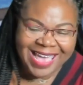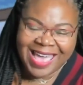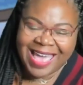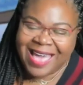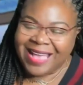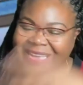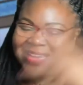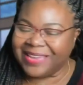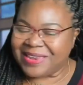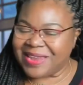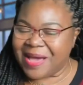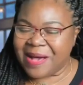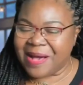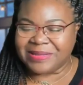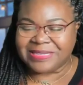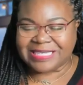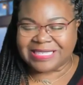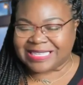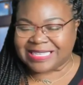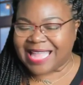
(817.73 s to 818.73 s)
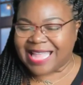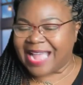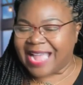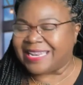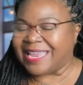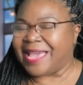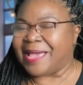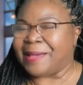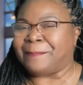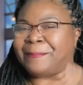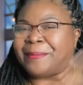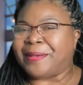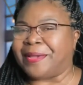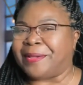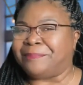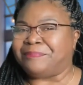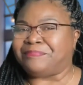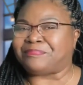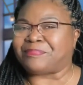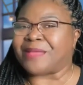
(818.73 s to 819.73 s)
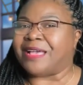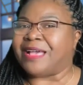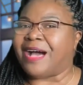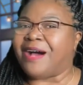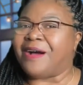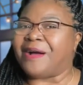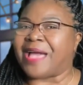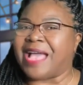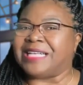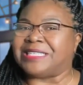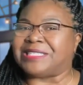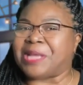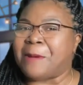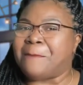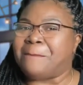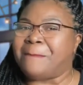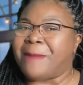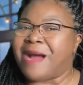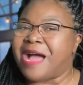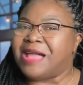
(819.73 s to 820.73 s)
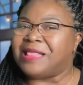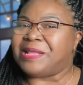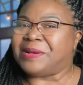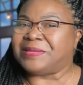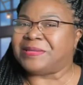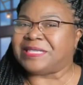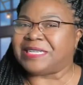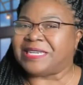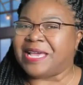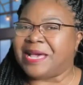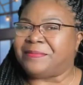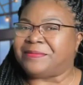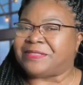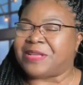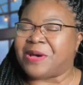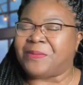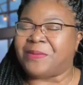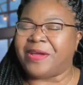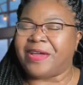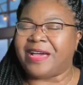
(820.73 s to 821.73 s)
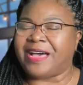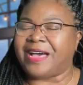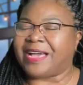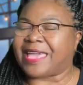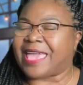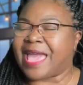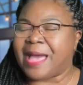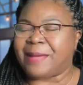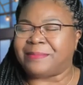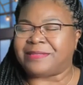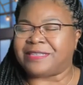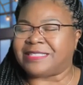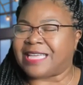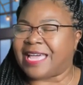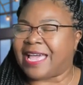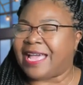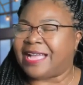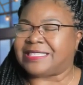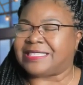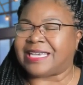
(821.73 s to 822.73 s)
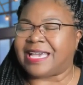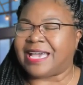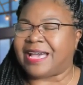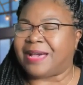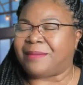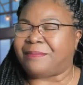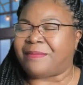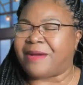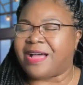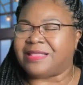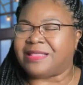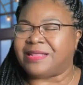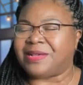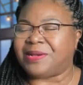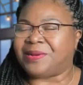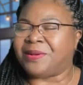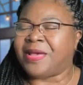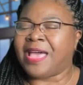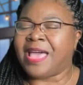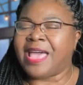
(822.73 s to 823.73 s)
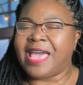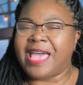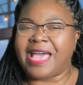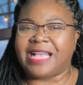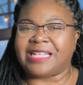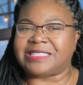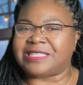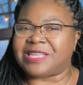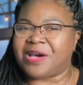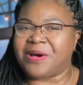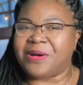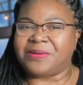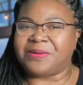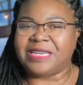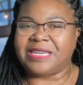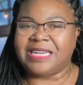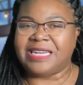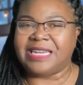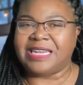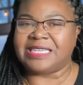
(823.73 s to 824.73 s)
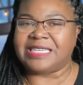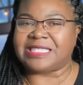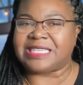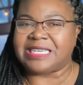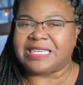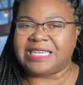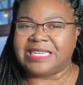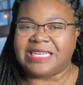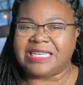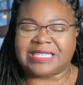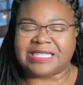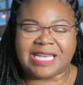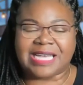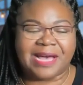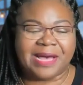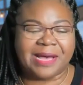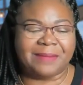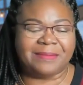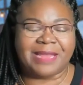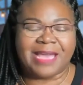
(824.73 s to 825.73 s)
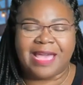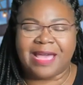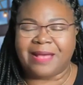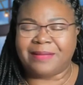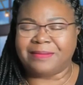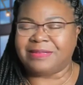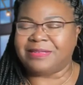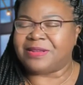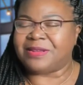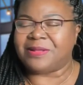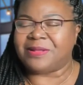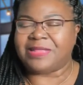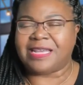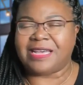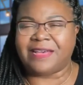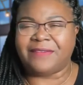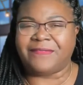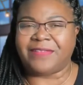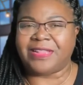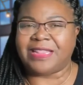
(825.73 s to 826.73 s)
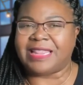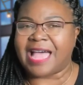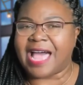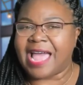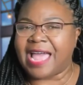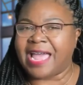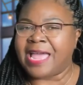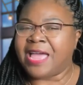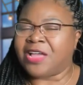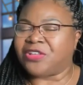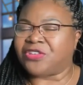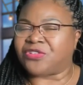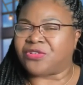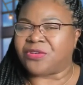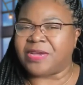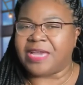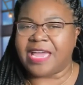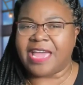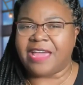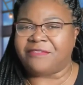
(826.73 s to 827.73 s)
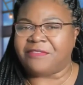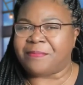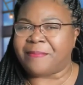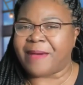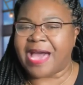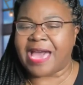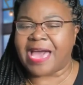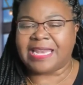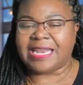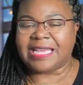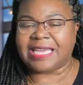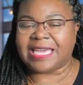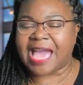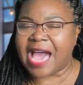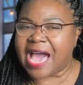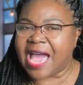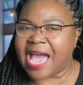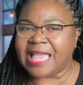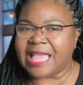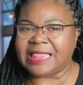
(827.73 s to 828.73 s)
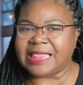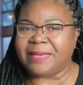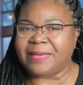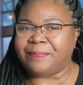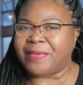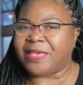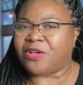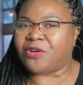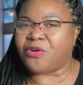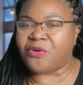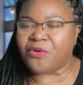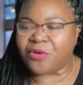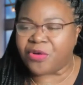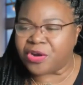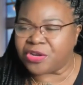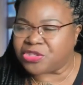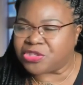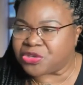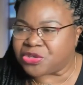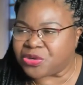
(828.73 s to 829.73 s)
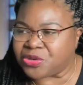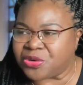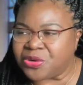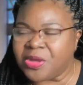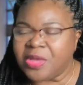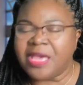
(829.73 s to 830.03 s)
just like that. But okay, so Marlo is in the episode wearing her captain's hat, child. Marlo has told Nene she needs to calm down, love and light, treat everybody kindly, be cordial,